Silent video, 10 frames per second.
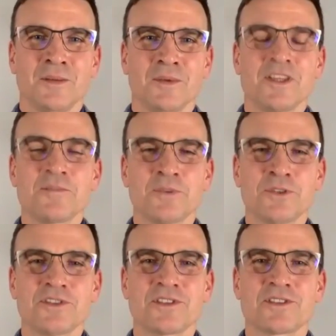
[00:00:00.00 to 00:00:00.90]
But this
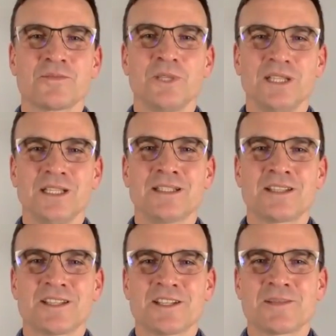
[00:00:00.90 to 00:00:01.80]
person's
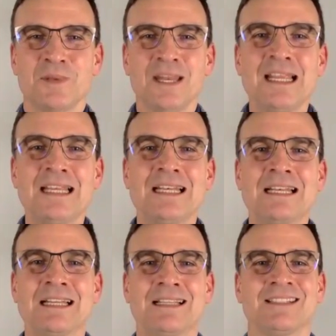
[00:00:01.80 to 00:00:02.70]
willingness to
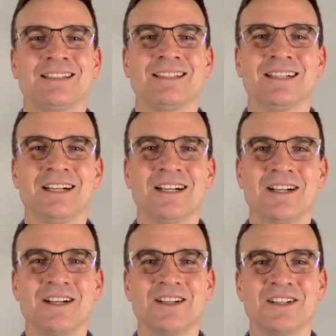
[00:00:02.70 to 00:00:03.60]
explain
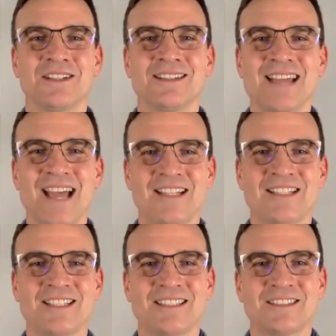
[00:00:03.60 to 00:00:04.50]

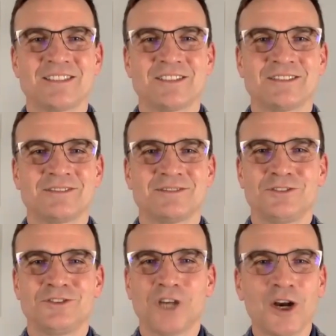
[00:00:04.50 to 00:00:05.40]
that
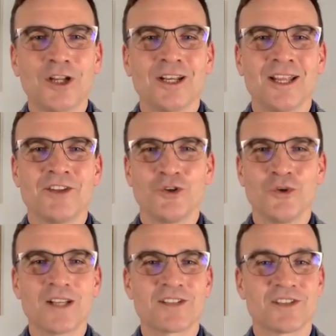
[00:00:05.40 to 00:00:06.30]
jargon and the
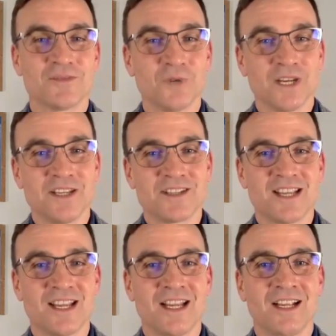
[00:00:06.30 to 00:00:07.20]
nuances of what he's
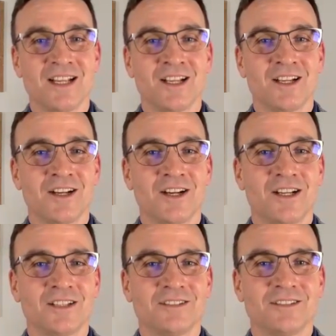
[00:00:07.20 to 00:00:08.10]
saying,
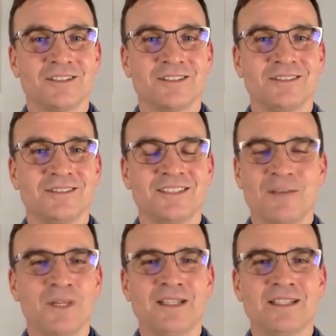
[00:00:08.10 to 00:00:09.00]

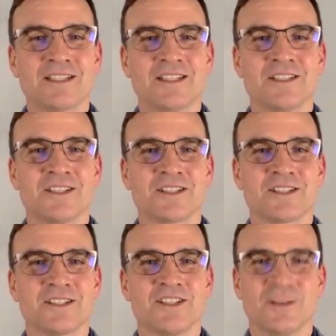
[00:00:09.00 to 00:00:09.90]
that willingness is
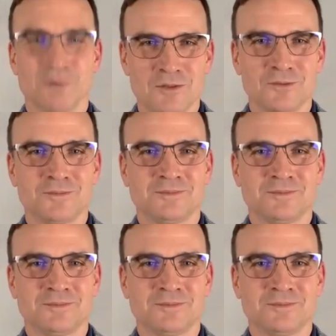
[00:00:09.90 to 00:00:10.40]
zero.